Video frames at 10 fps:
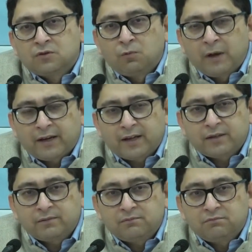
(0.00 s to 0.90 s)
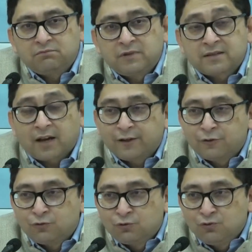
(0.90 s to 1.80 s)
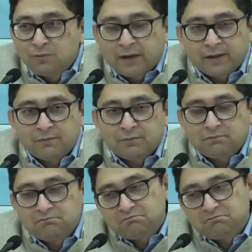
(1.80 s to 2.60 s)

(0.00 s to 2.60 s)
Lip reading: So when I decided to do my